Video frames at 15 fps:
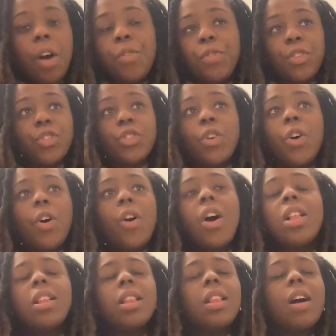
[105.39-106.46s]
for sure.
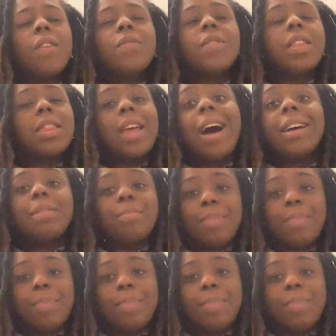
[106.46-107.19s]
Love that